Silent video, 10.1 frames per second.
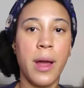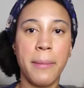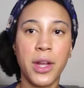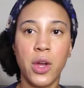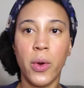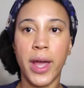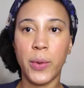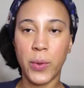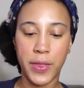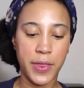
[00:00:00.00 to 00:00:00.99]
I'm gonna go
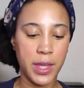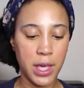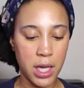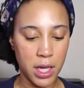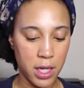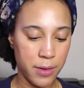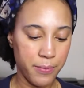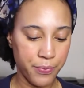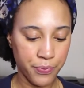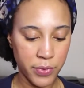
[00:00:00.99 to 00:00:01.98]
ahead with the, uh,
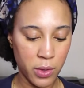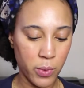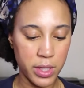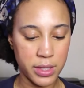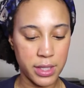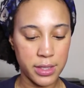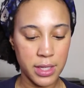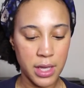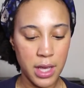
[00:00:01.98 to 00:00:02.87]
what is this?